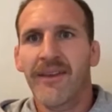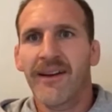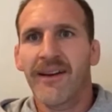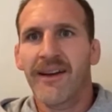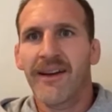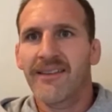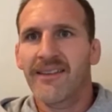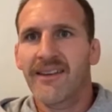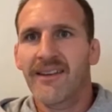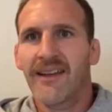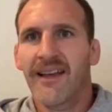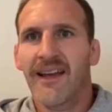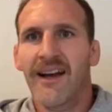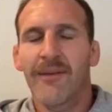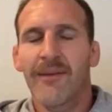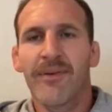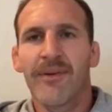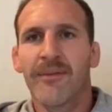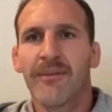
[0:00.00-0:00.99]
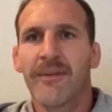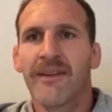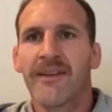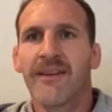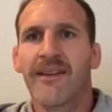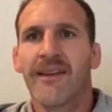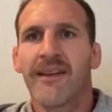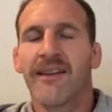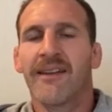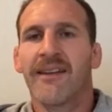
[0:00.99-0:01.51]
They're out there to help
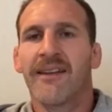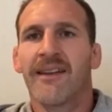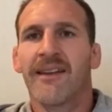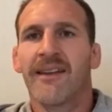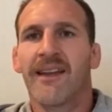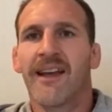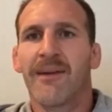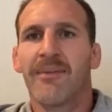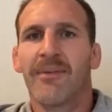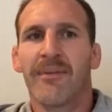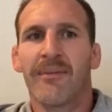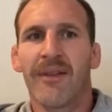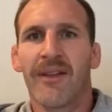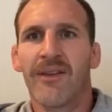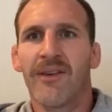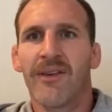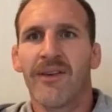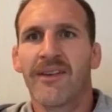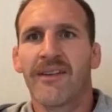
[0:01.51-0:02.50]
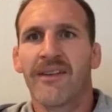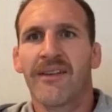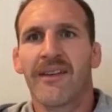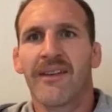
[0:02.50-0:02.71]
them and help them learn. And,